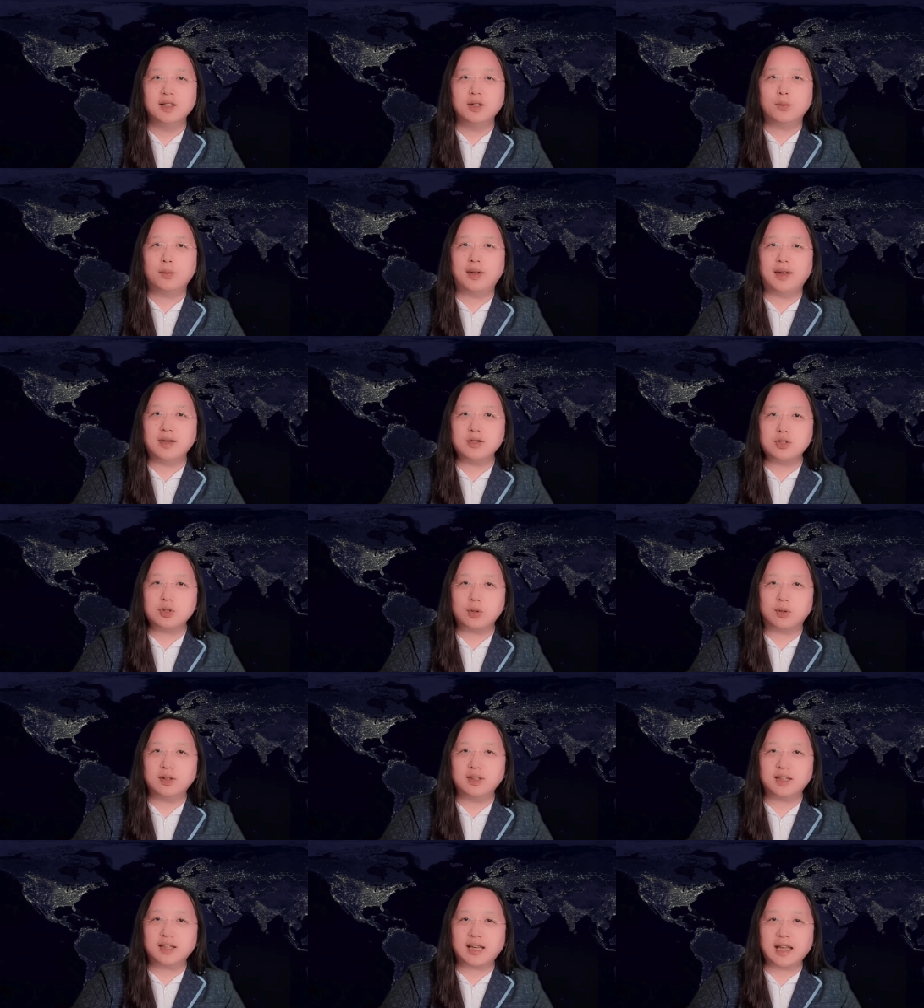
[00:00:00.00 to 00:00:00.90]
when I
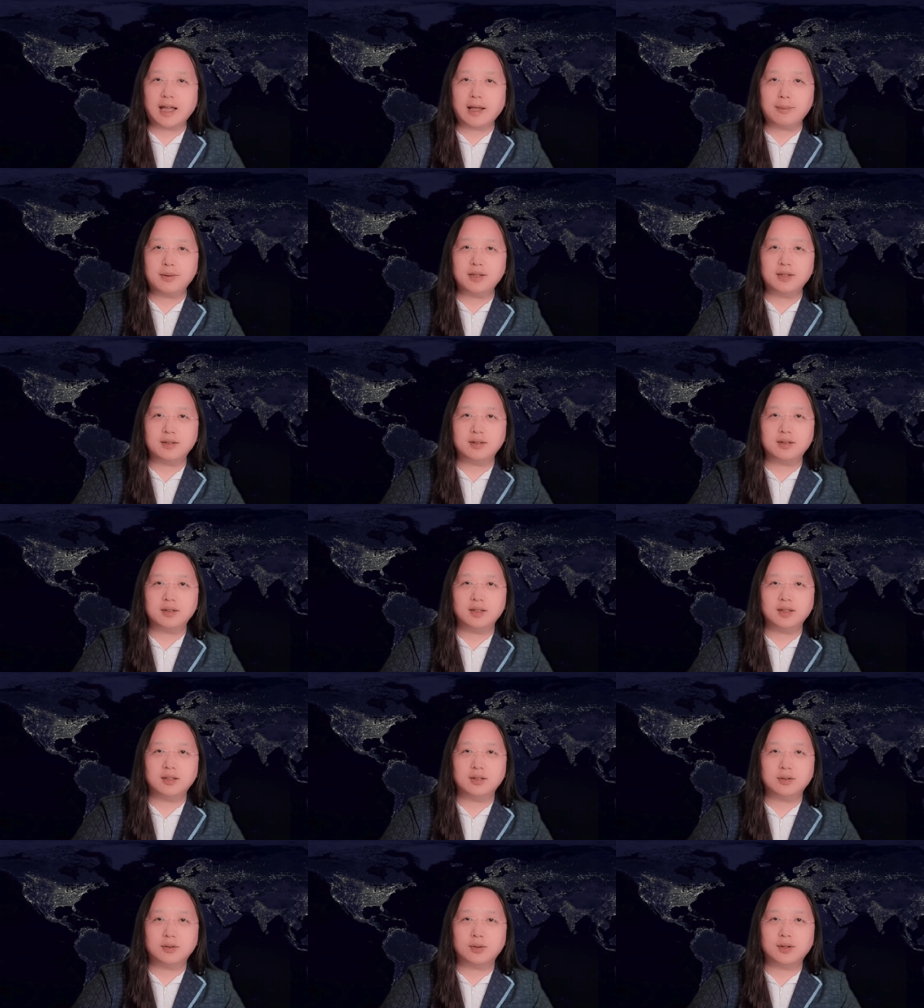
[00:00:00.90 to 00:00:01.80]
joined the cabinet
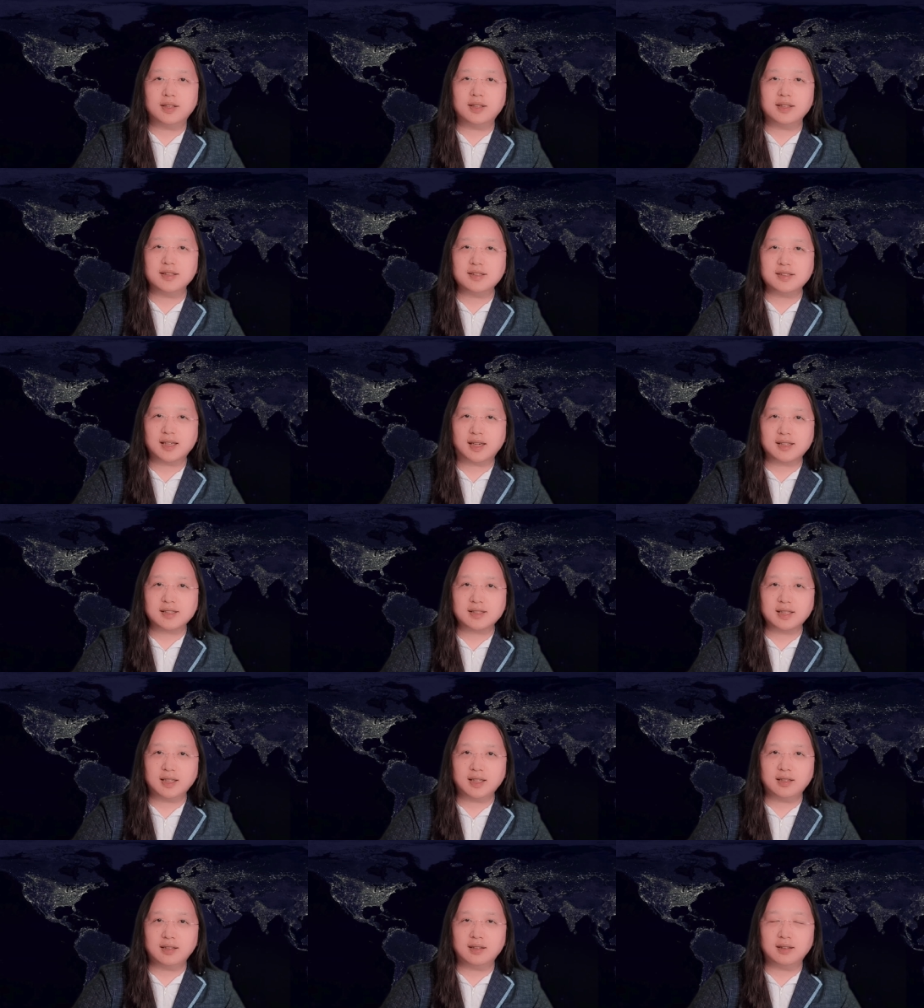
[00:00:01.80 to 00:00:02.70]
in
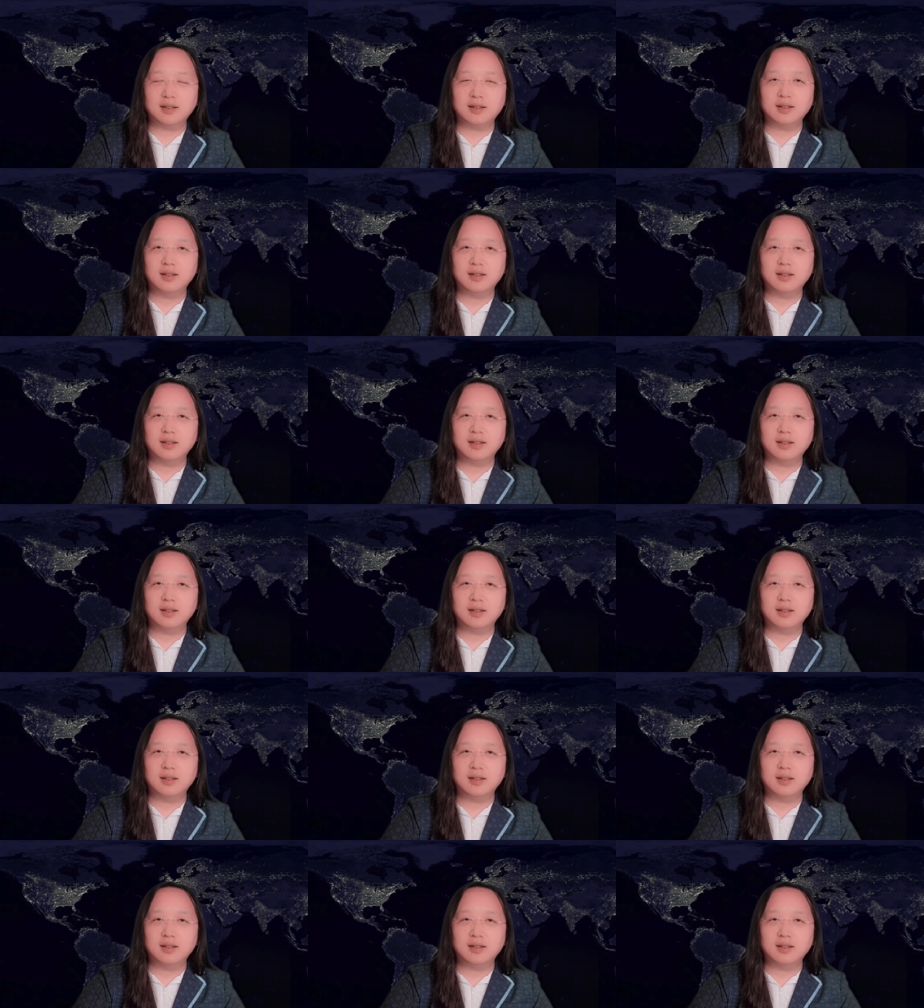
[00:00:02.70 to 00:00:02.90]
2016